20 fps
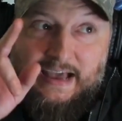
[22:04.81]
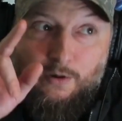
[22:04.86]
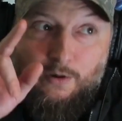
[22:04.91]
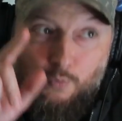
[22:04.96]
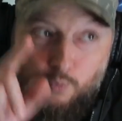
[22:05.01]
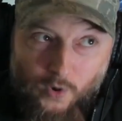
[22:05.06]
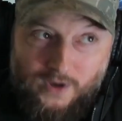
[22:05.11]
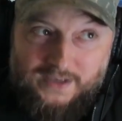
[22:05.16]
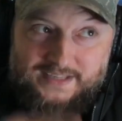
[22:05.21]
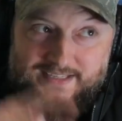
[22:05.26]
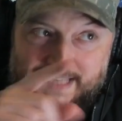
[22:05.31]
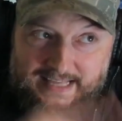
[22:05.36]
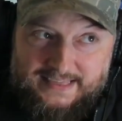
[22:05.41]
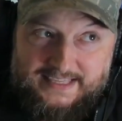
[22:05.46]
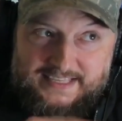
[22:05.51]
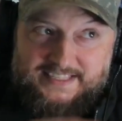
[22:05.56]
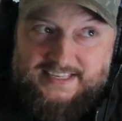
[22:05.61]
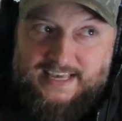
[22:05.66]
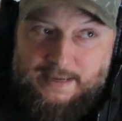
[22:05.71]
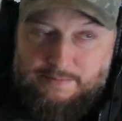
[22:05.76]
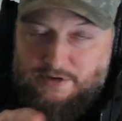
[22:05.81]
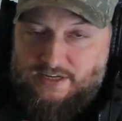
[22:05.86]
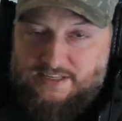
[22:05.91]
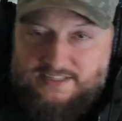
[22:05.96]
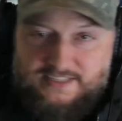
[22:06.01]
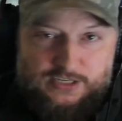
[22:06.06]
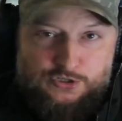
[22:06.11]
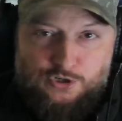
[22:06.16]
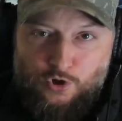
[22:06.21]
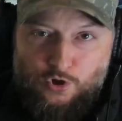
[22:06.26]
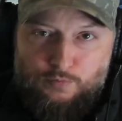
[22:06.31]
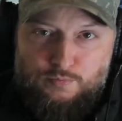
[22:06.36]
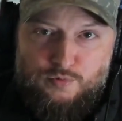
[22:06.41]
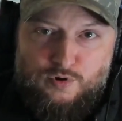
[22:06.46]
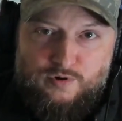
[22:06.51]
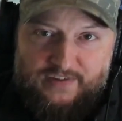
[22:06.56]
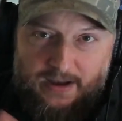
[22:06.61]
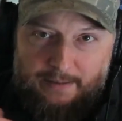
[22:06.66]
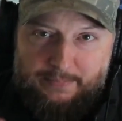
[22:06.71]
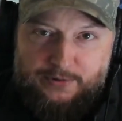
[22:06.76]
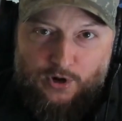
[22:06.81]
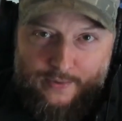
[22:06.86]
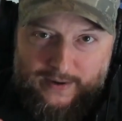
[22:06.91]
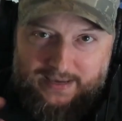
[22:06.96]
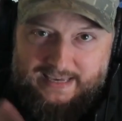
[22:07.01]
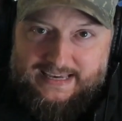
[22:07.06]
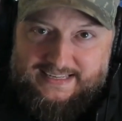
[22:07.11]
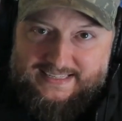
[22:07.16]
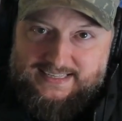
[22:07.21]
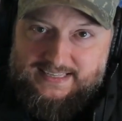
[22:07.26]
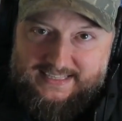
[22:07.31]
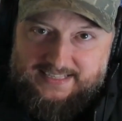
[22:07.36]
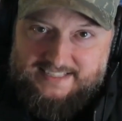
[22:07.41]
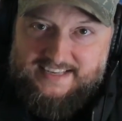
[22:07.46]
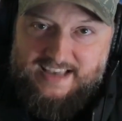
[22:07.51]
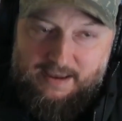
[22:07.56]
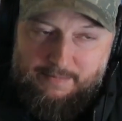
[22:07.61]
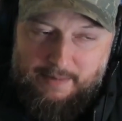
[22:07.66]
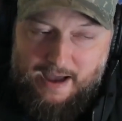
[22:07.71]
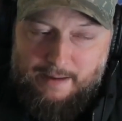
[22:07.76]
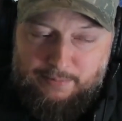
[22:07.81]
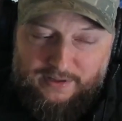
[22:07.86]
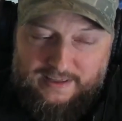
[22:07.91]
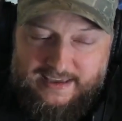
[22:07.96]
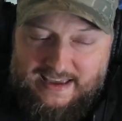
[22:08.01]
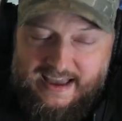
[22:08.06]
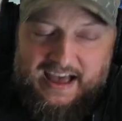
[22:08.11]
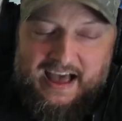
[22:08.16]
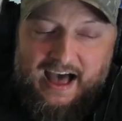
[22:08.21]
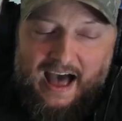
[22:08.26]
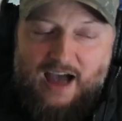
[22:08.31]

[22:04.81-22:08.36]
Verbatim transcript: Was that the same? Because this whole movie I'm going, is it the same Emily?